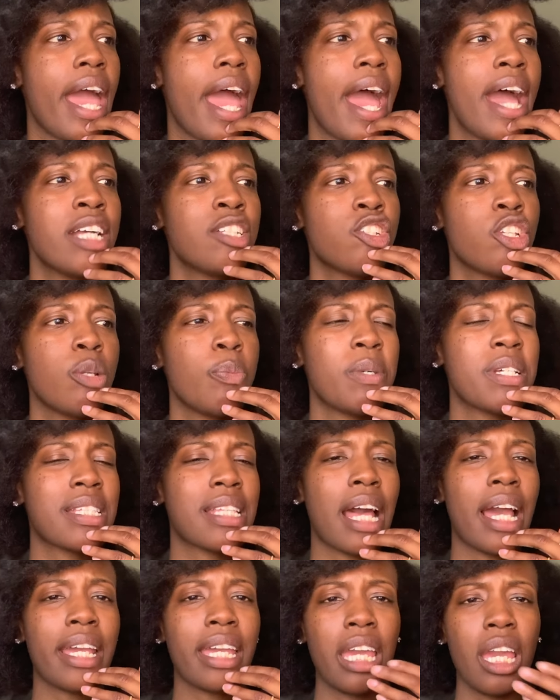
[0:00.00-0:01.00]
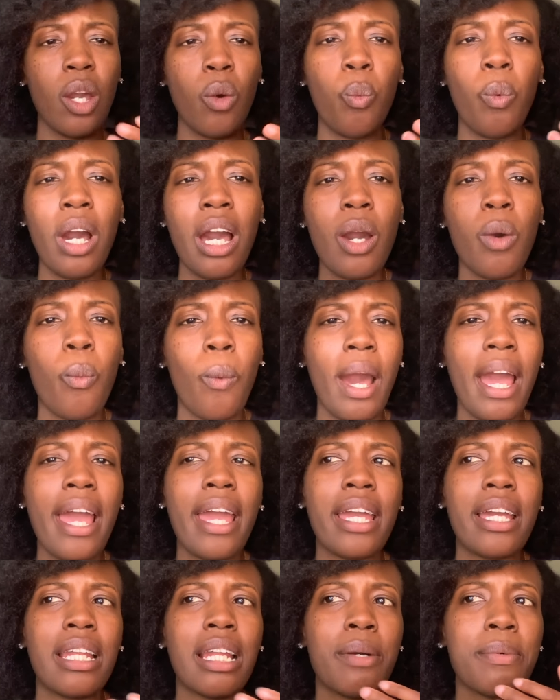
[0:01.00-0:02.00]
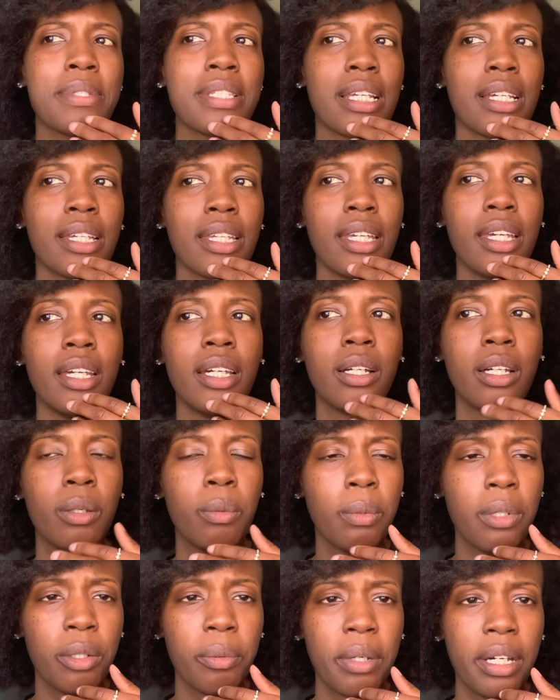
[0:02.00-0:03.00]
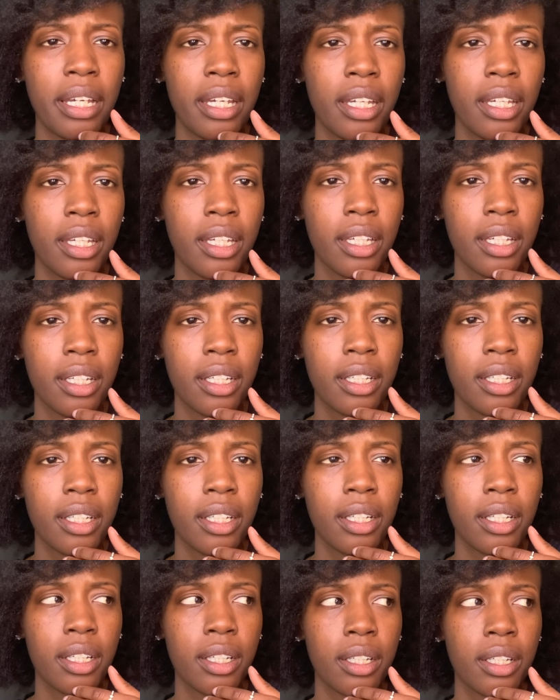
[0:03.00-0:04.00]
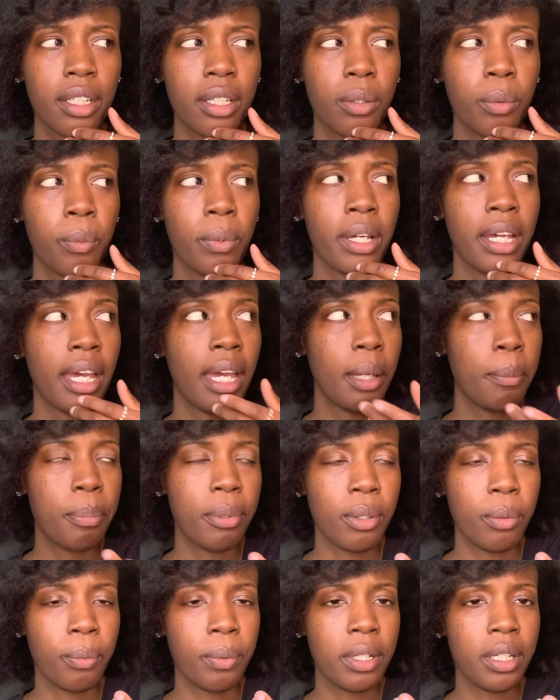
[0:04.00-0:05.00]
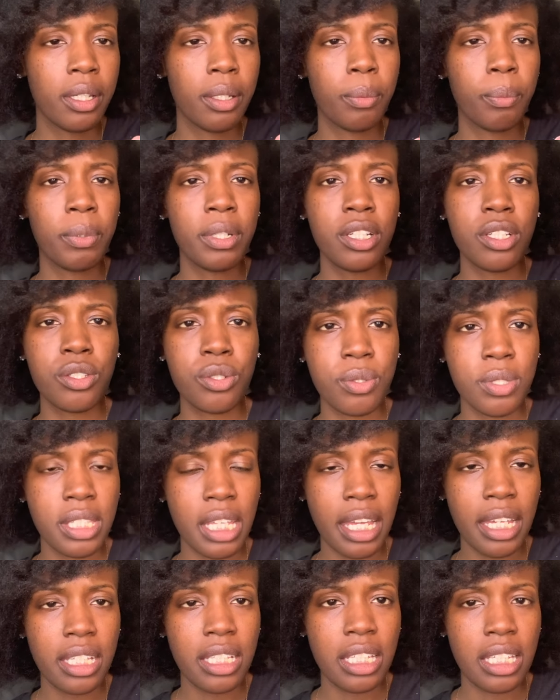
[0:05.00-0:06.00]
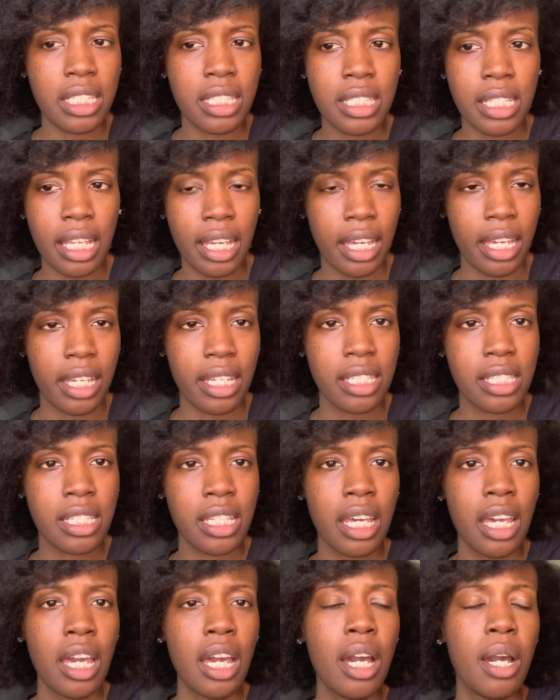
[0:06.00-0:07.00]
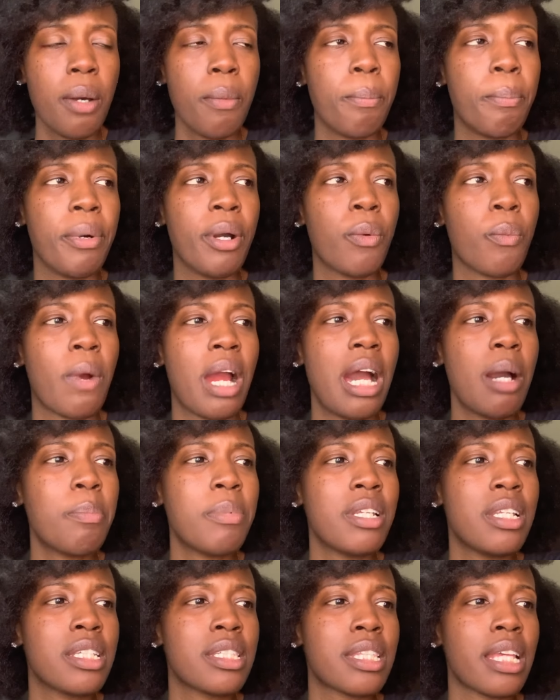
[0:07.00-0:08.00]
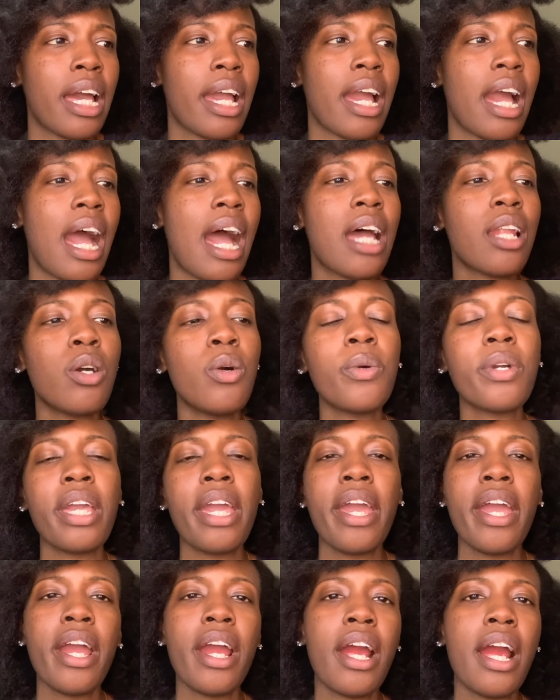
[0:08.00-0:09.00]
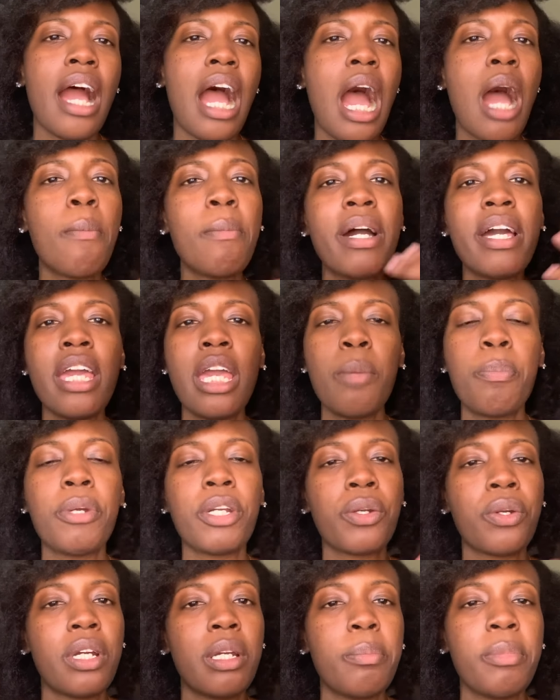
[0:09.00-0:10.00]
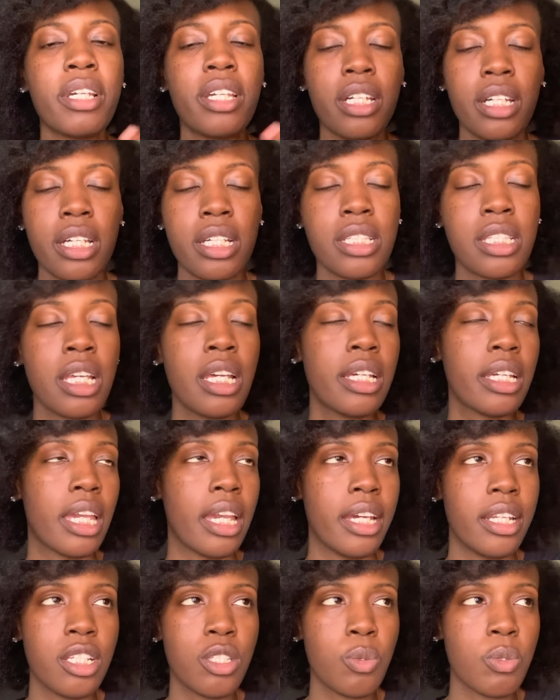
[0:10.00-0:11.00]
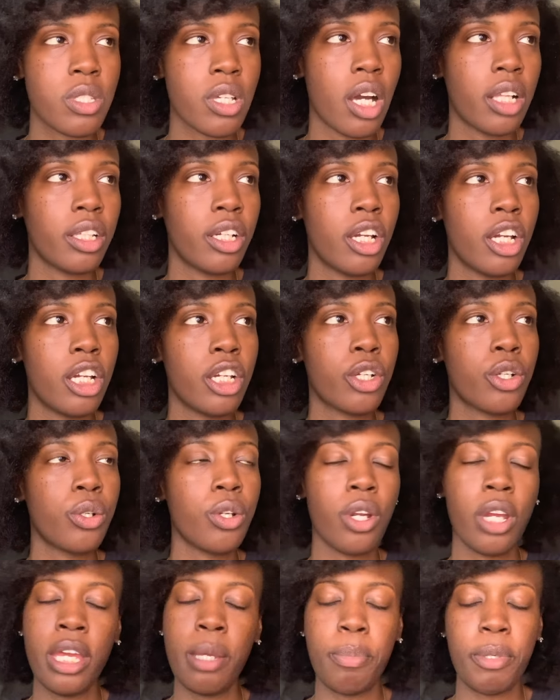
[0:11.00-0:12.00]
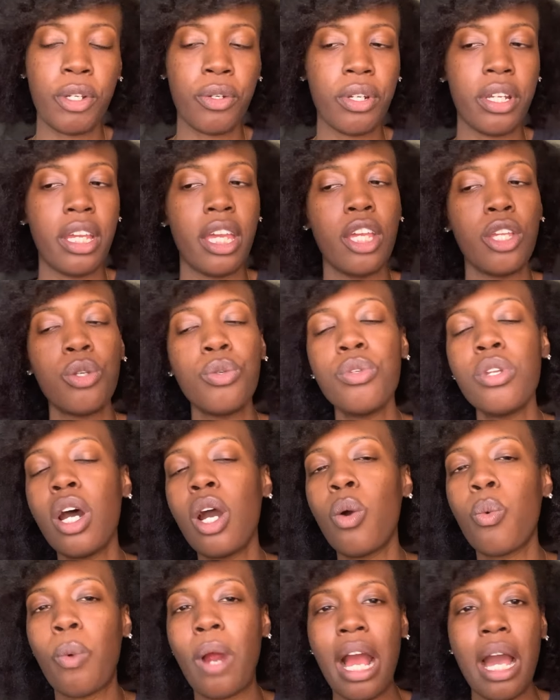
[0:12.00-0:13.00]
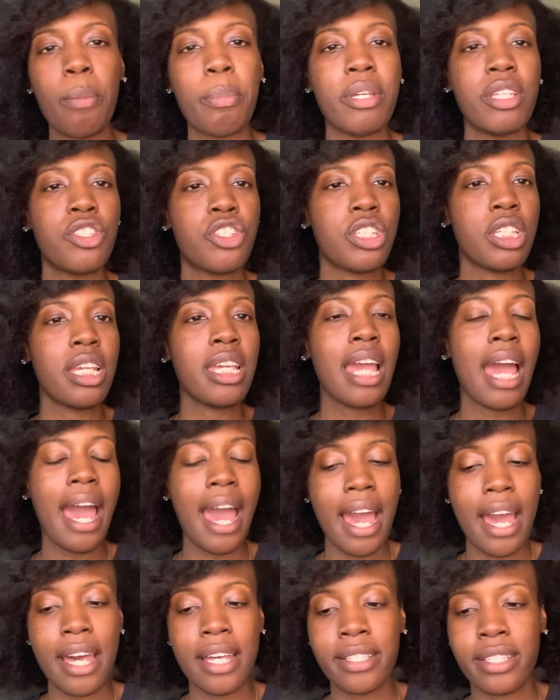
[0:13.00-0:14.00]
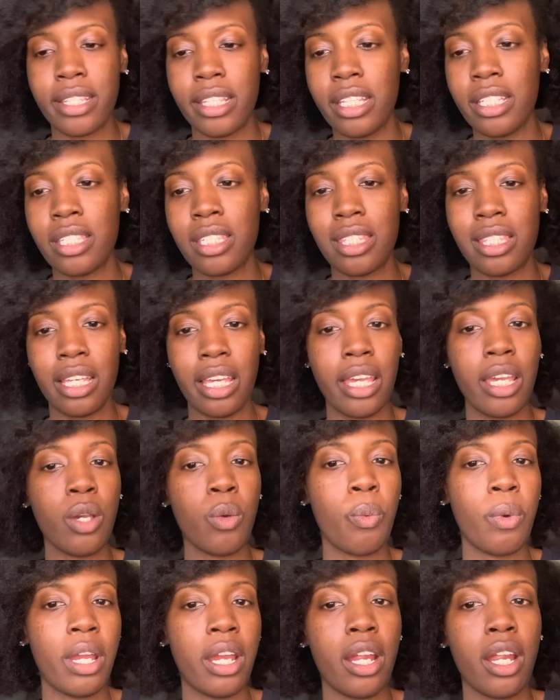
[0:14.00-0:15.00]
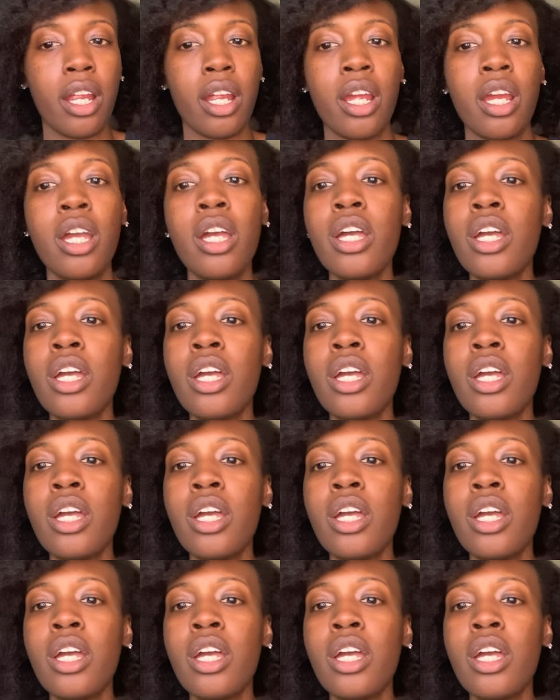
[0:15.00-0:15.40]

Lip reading: Ashley was like, in what way? And I was like, yeah, in what way? What happened? What did you say in these texts? But Robin is like, I don't care. I'm a hypocrite, because Candace was calling her a hypocrite. And you know Robin, she has this thing where